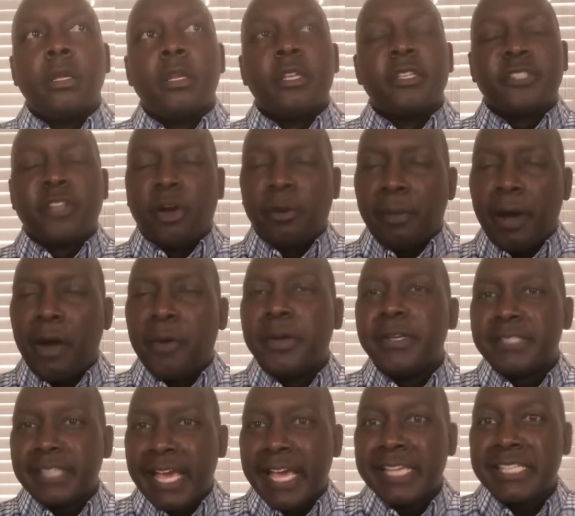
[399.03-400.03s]
So I'm
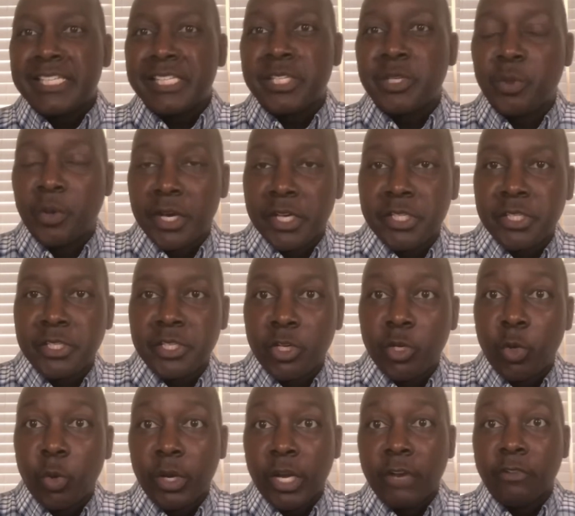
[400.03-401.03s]
always asked this question
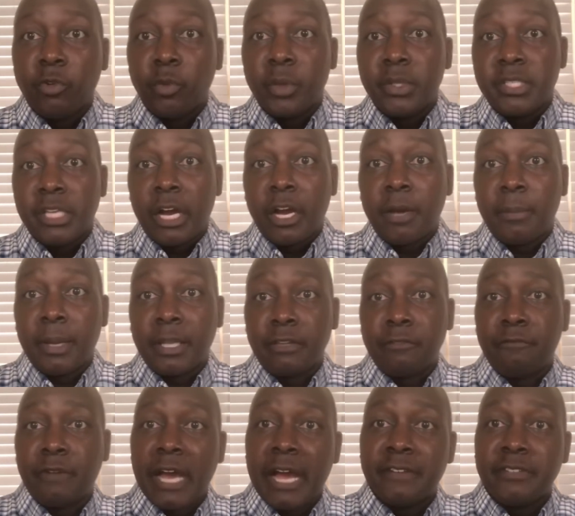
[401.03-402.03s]
too whenever we talk about
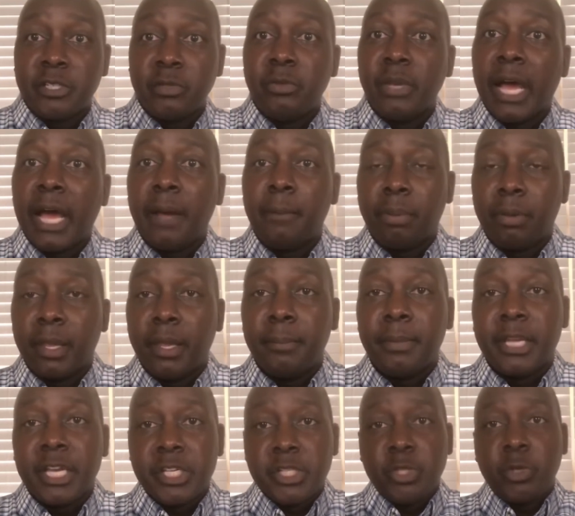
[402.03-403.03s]
the 529 plan,
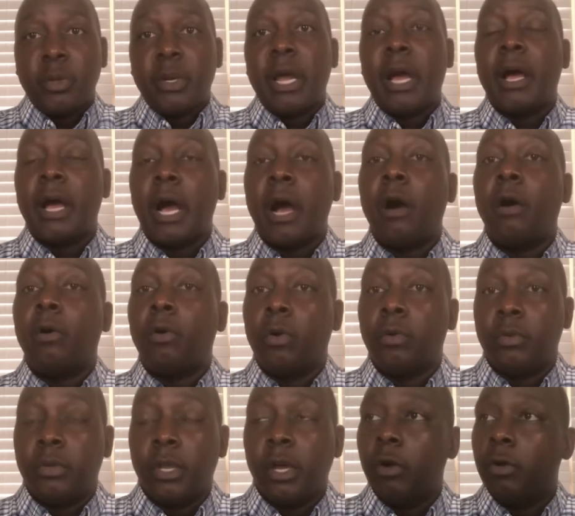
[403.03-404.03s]
because you and I
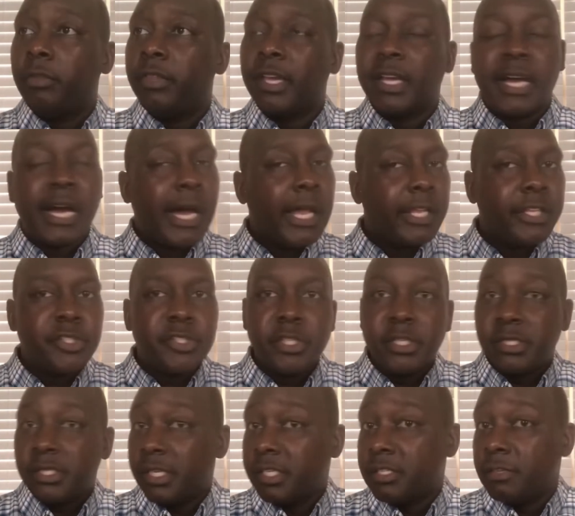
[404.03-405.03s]
all know that college
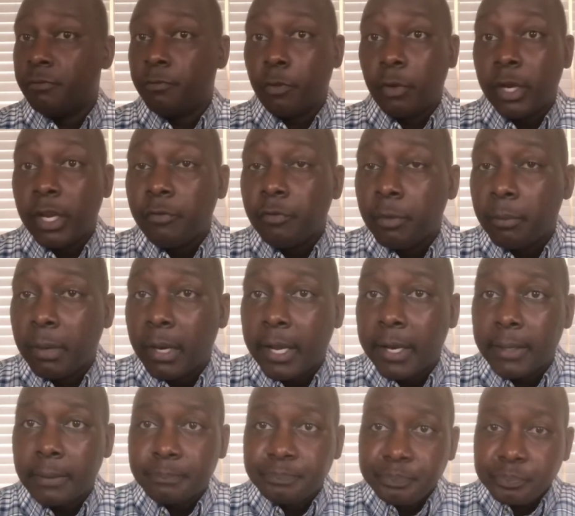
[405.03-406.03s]
just isn't for
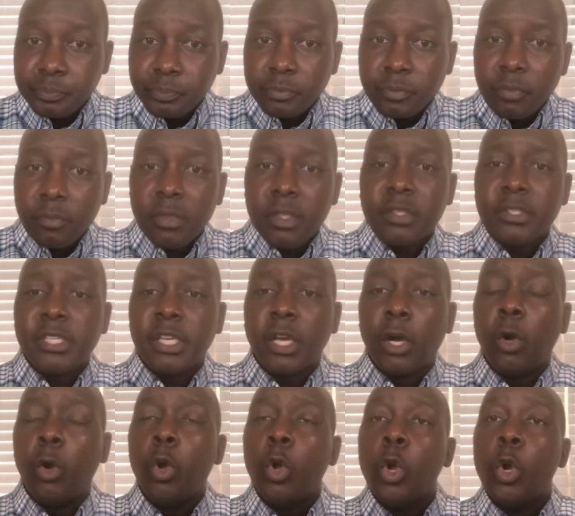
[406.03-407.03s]
everybody.
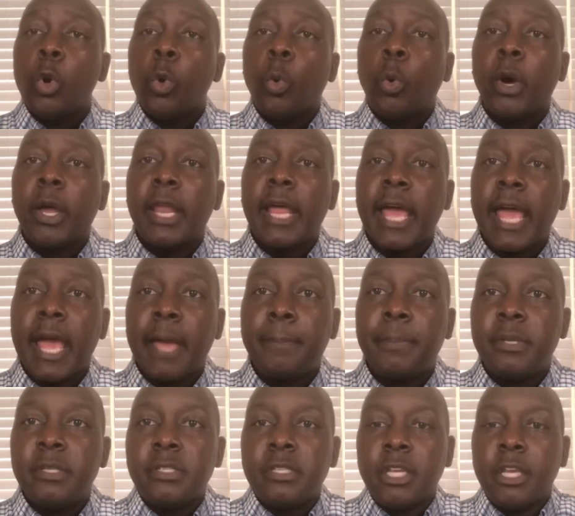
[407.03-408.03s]
So what
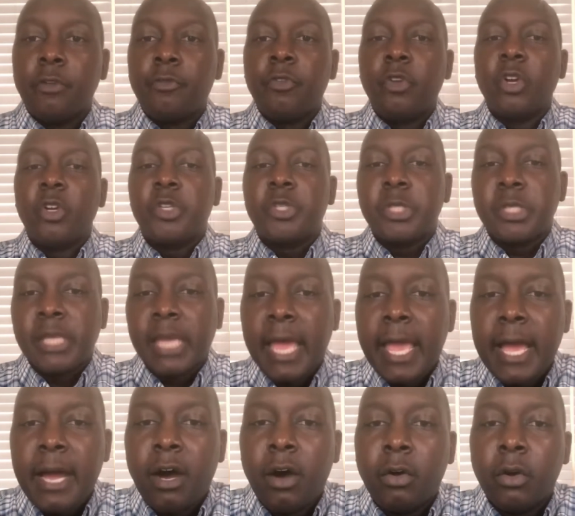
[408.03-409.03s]
happens if your
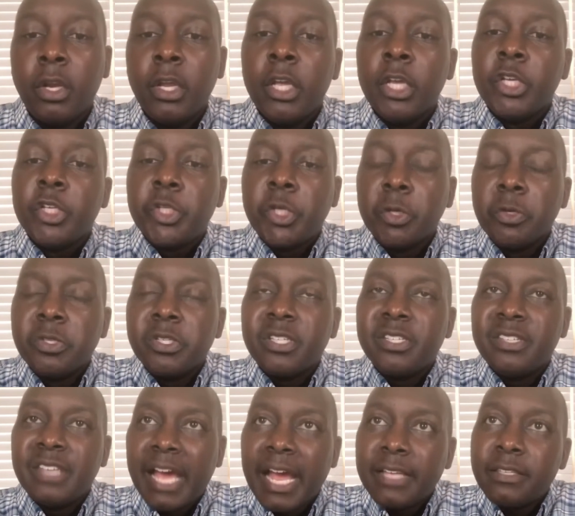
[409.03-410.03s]
child
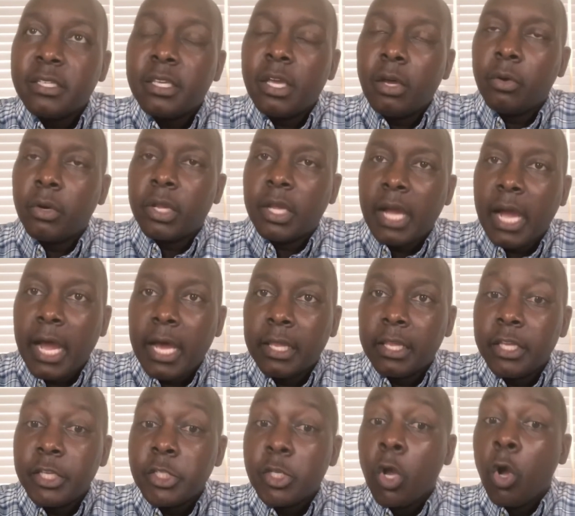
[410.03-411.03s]
chooses not to go to
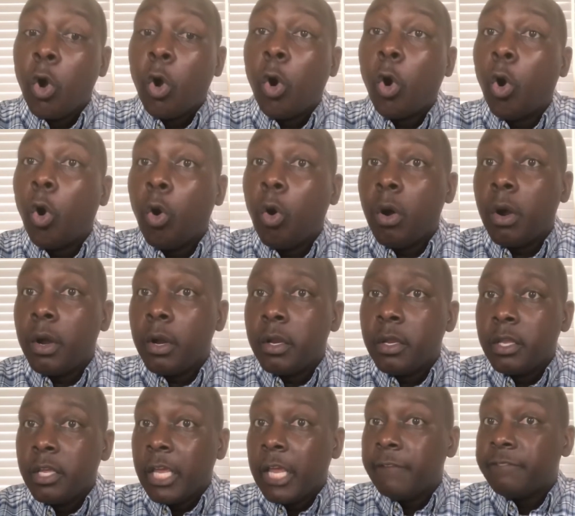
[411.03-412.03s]
college
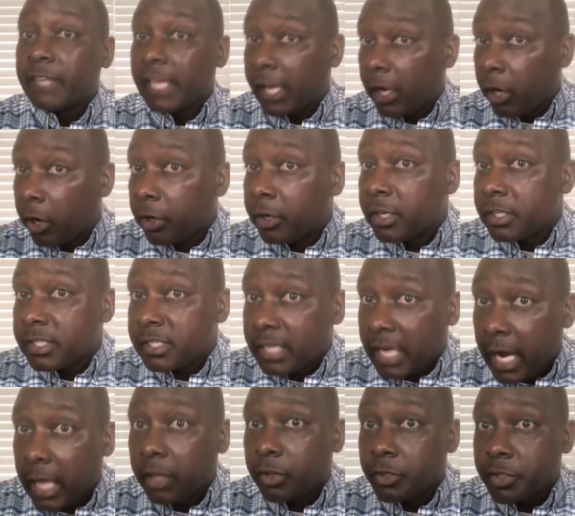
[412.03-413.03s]
or if they earn a
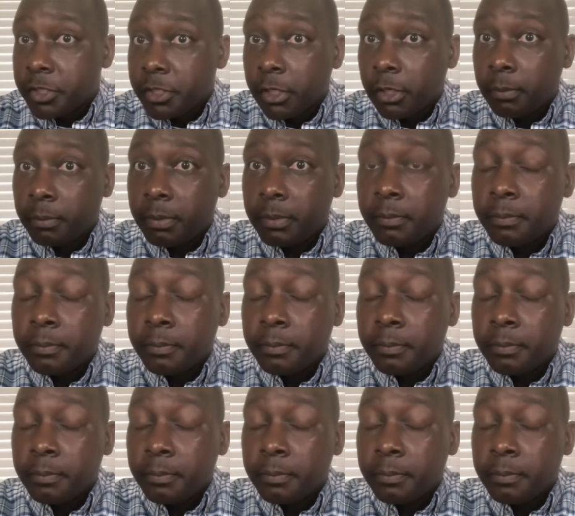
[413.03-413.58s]
scholarship?